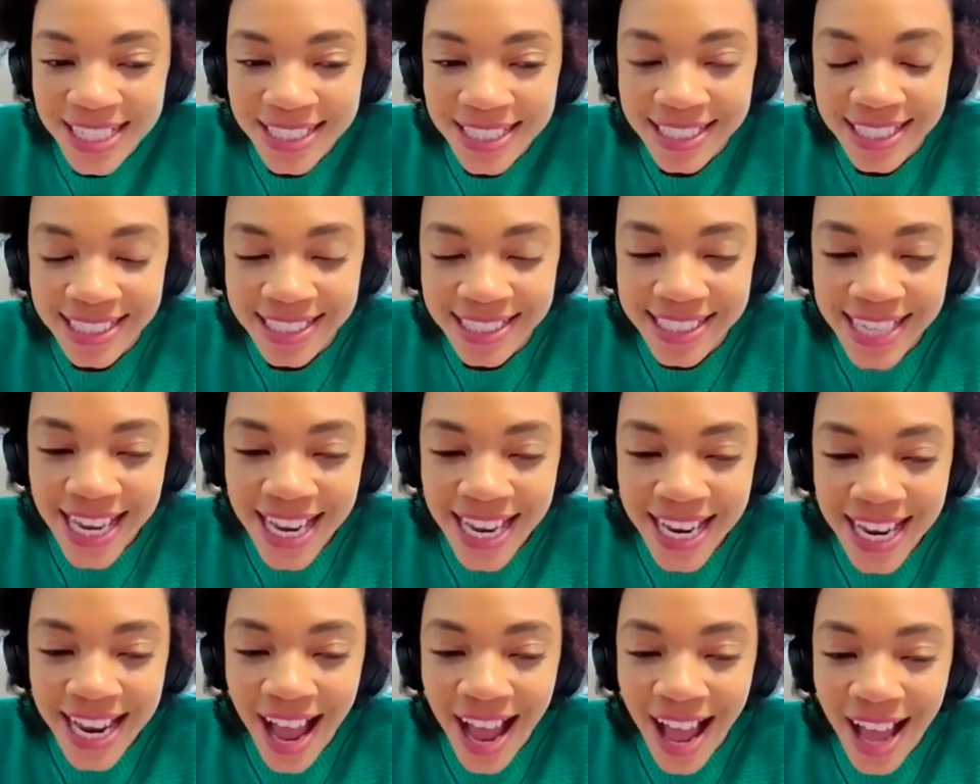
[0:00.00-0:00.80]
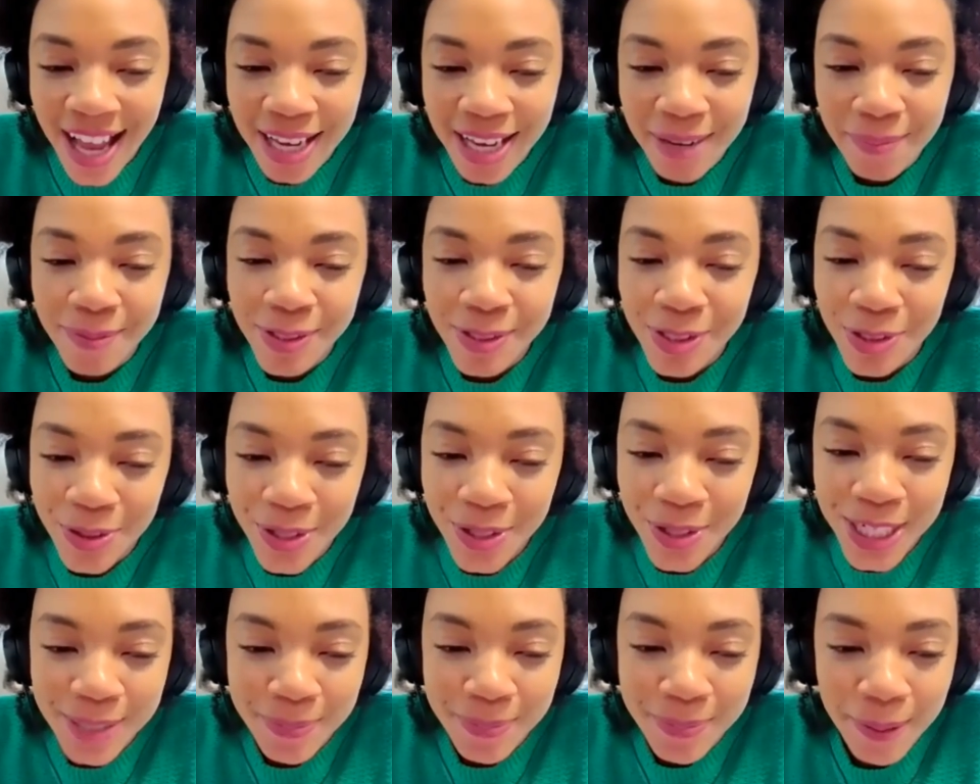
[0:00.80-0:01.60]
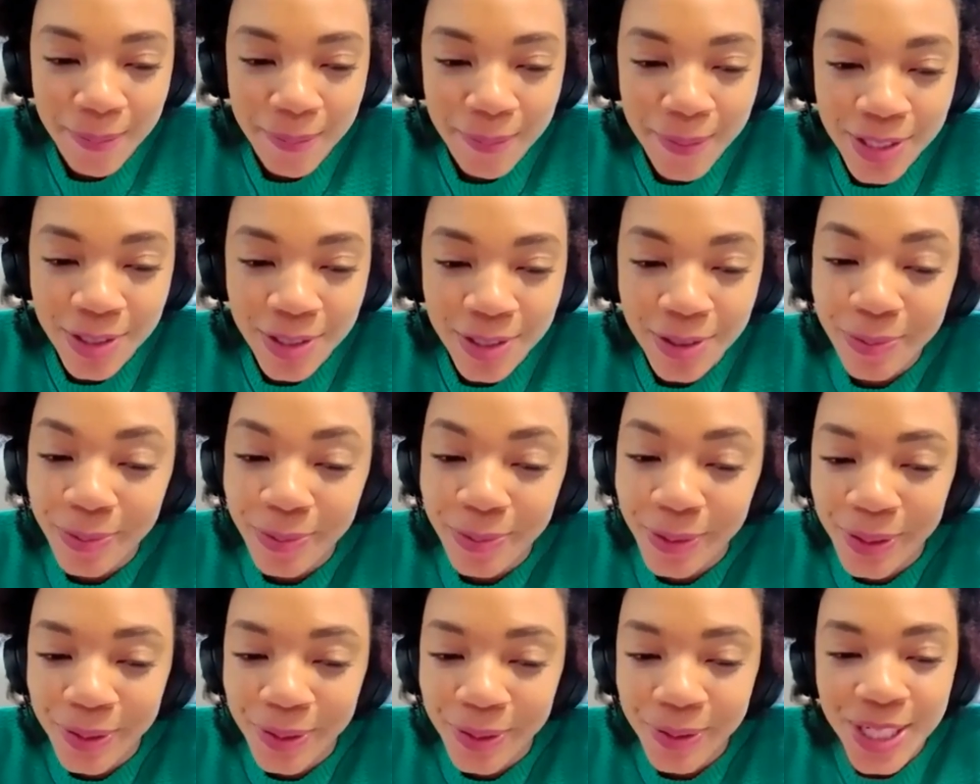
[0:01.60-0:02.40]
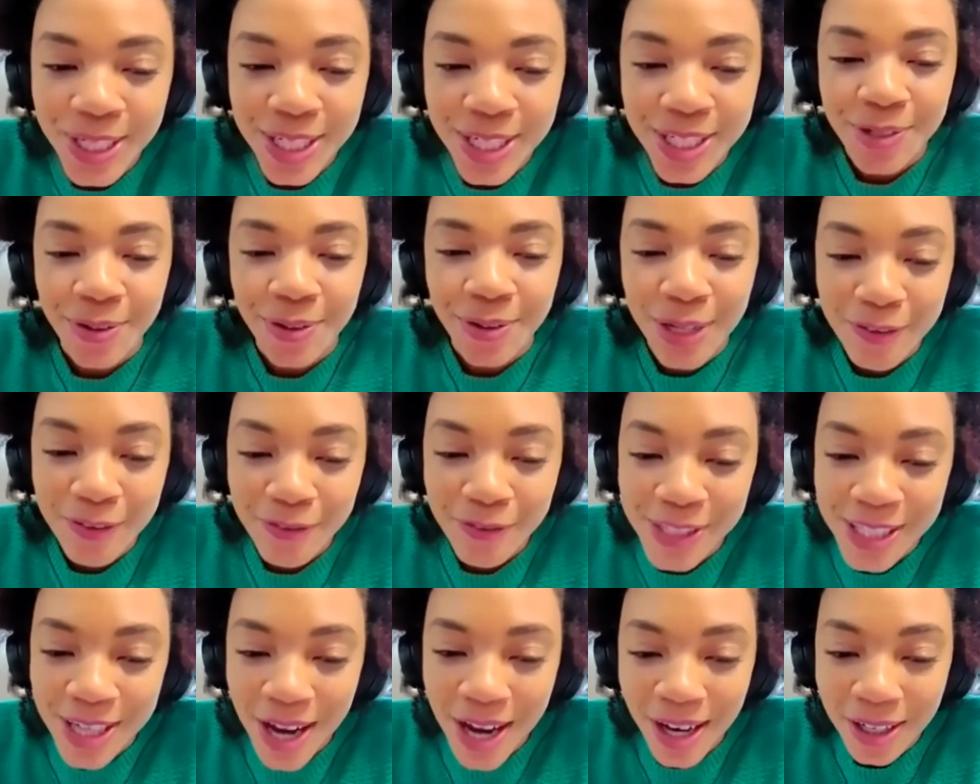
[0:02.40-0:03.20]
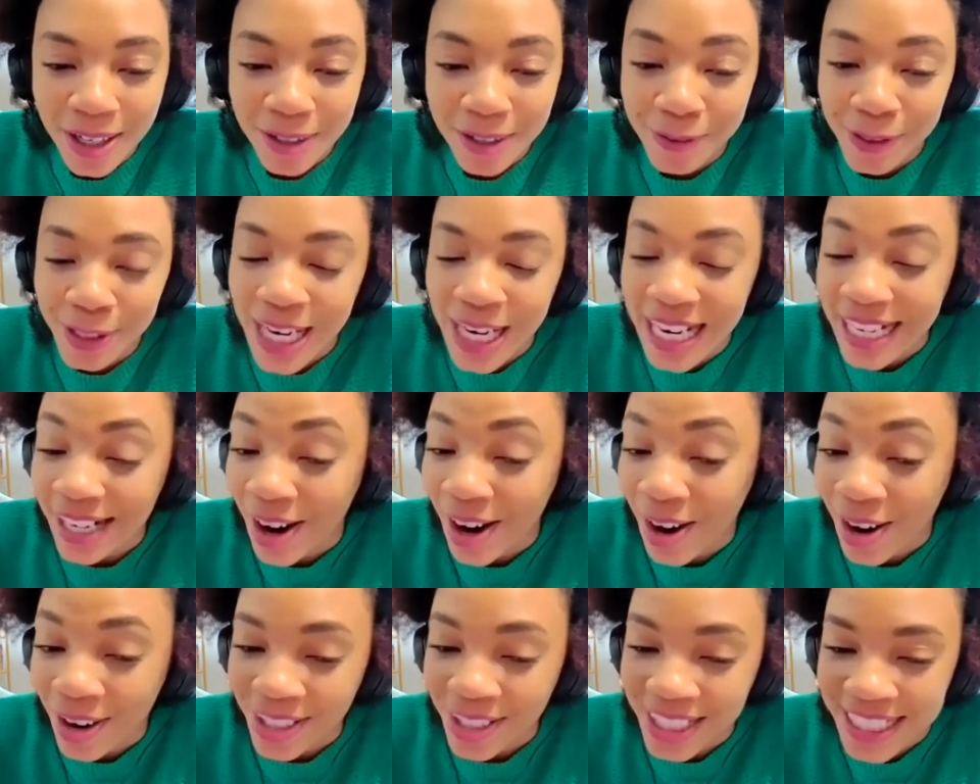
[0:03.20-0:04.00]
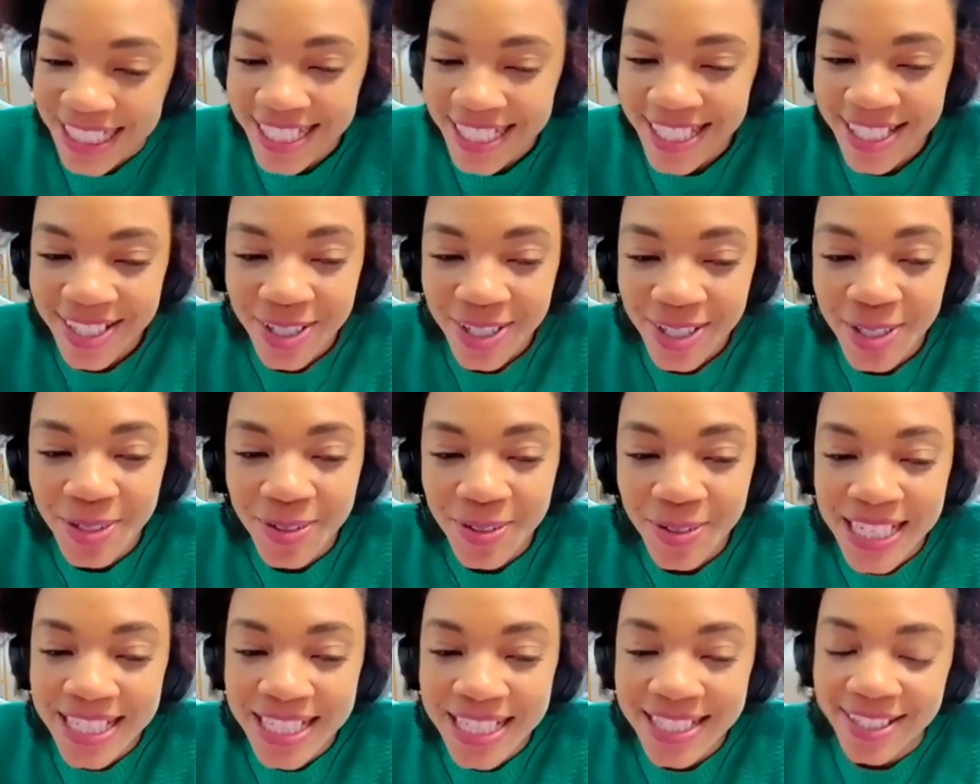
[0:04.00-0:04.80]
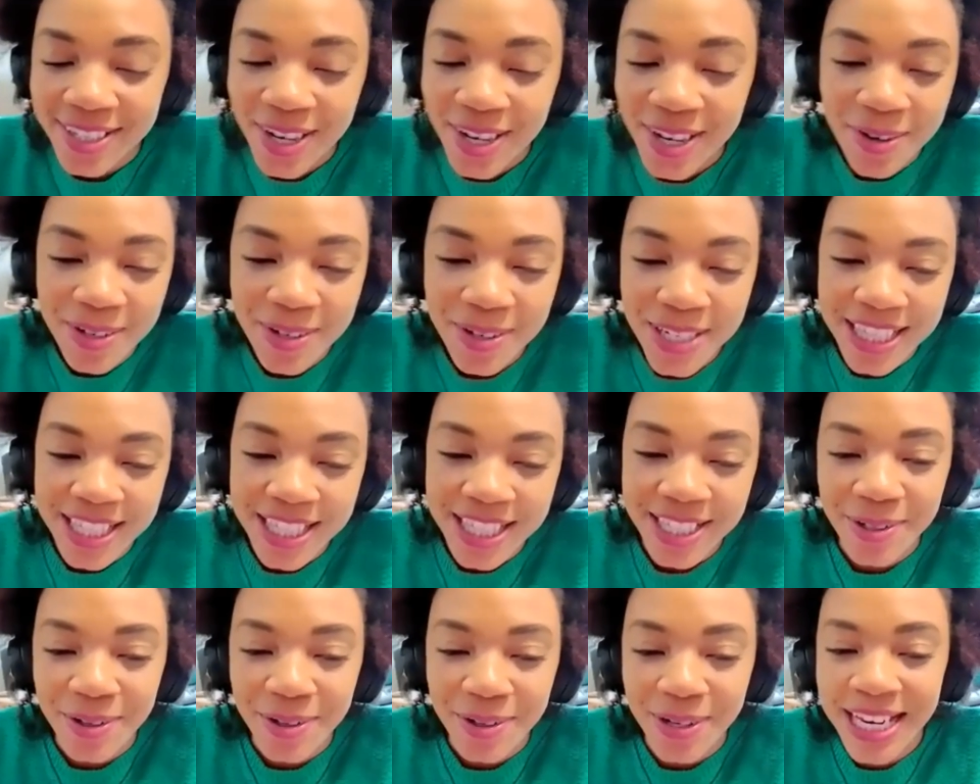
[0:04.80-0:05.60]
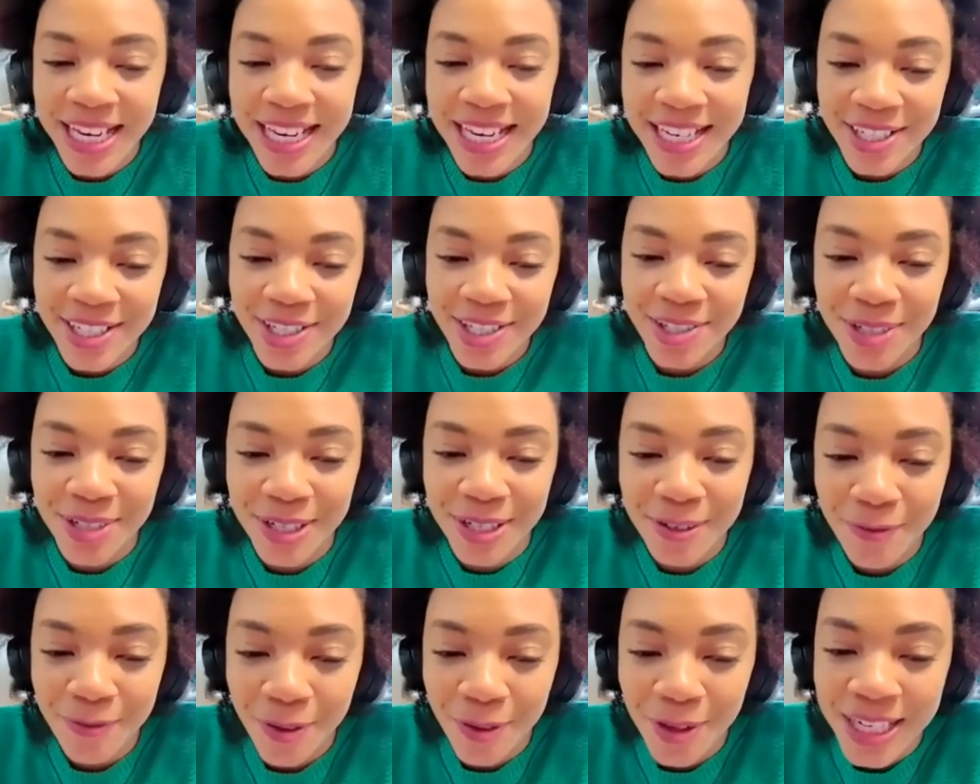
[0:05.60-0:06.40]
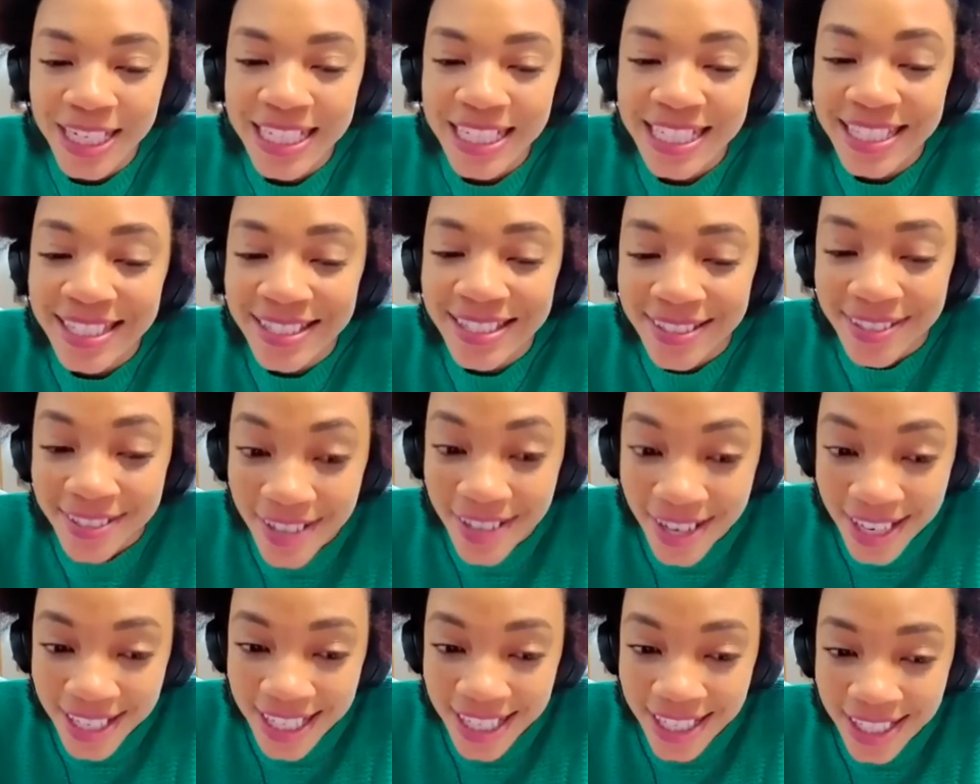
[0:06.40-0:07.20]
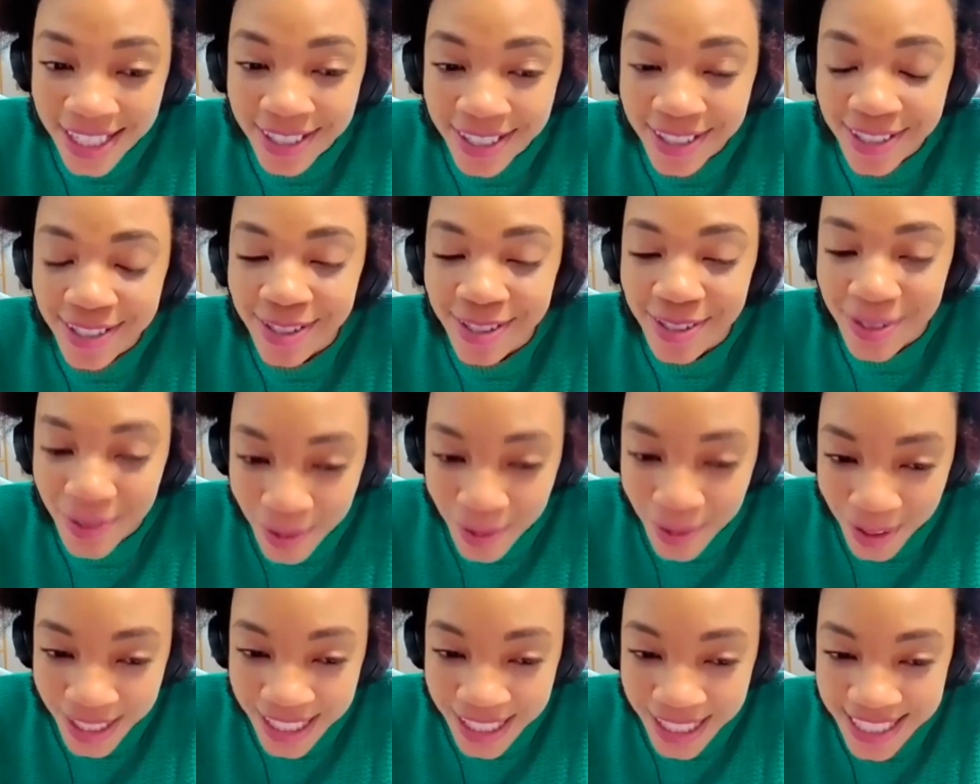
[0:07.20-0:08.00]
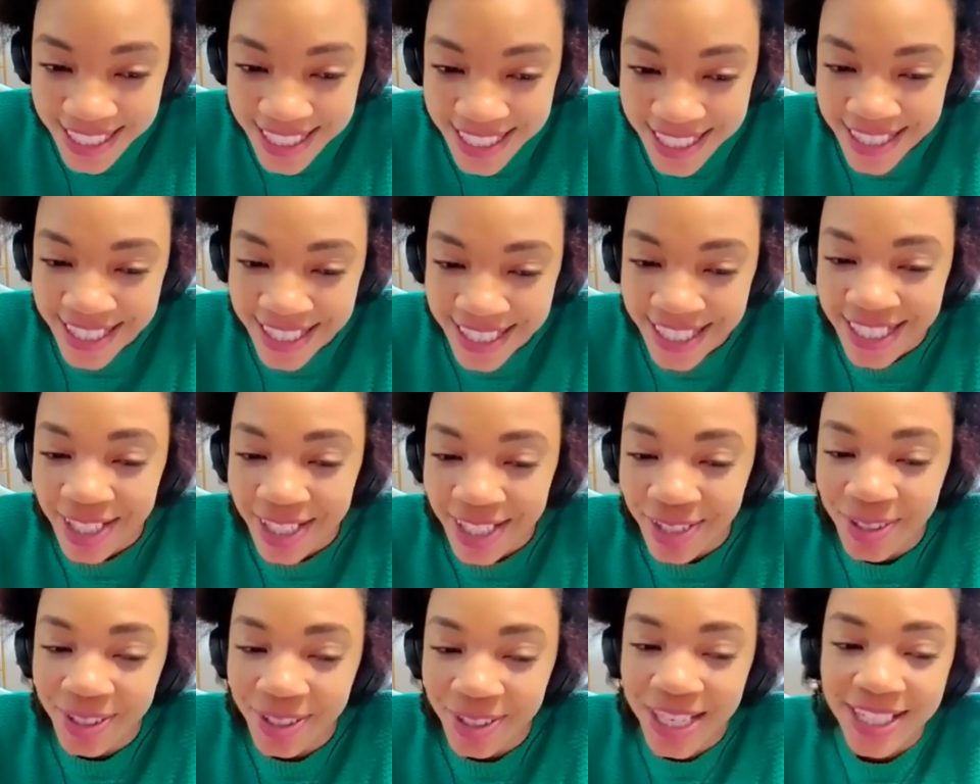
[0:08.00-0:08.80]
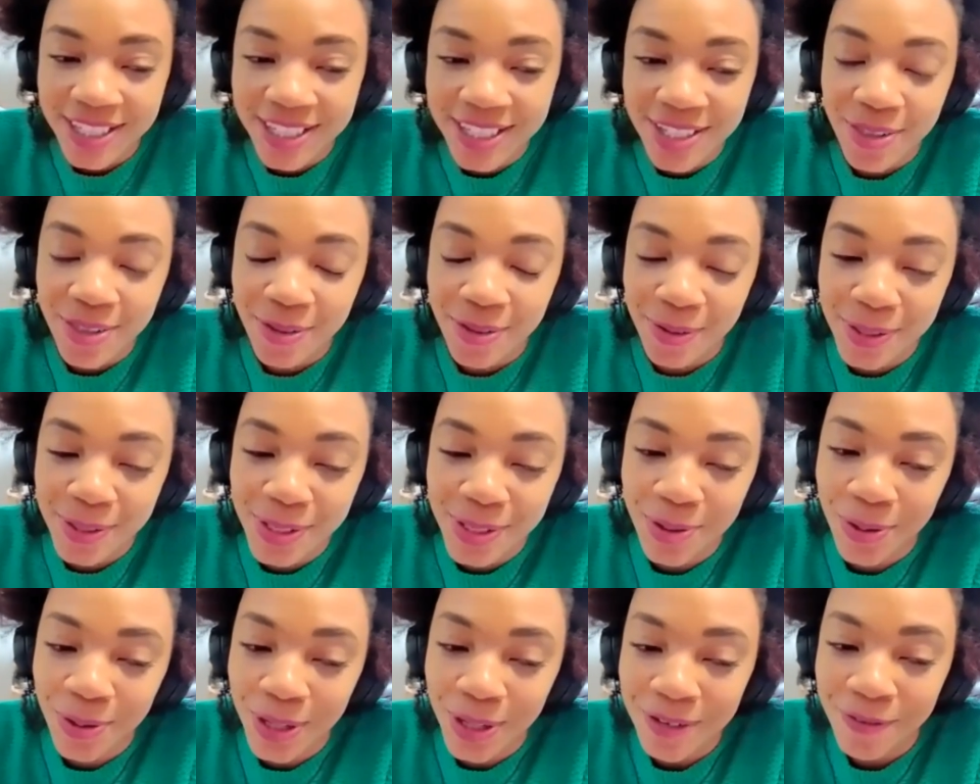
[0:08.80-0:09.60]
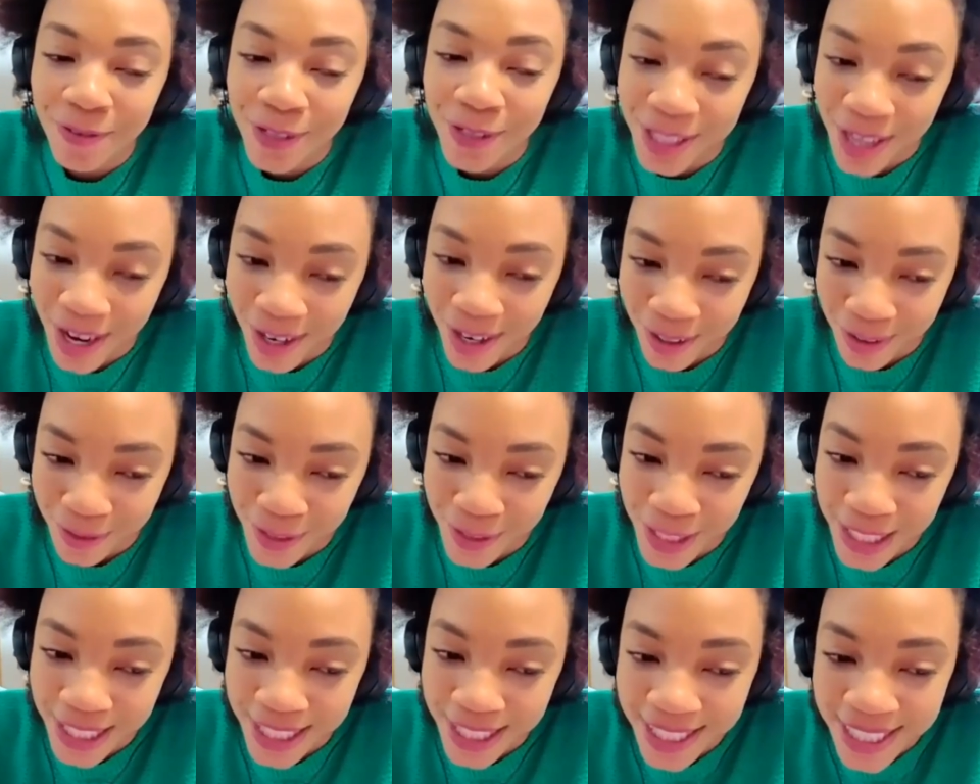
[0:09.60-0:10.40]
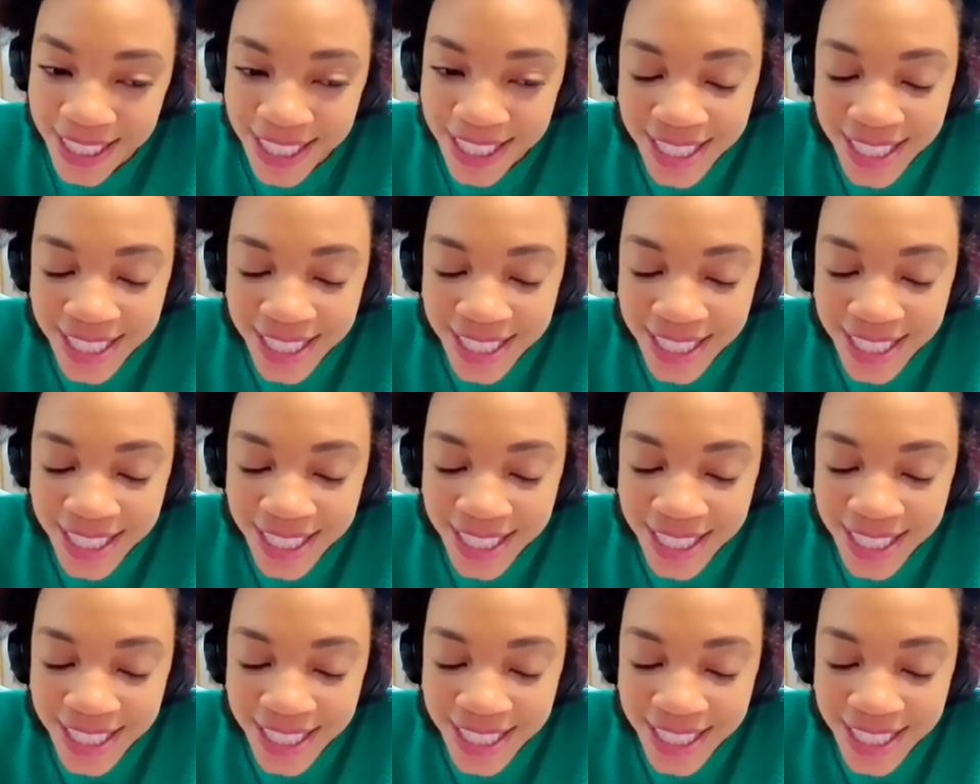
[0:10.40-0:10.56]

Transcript: Today, I am joined by Mitchel Wu, toy photographer and artist, who is known in the toy industry for his stunning stories that he creates through toy photography.